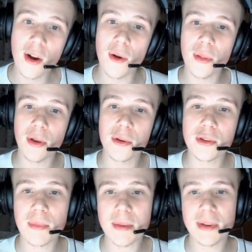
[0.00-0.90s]
although
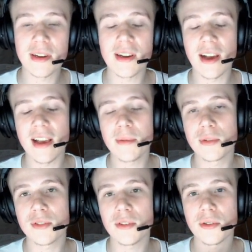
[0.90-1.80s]
you may be able
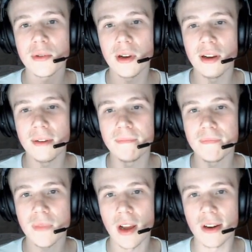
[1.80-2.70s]

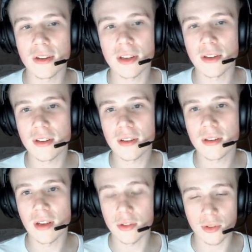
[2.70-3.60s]
to unlock it
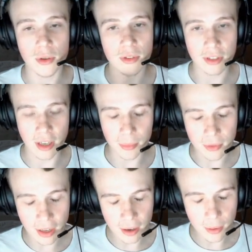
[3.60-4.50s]
as soon as it
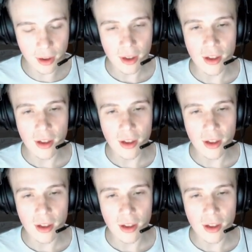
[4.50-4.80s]
comes out,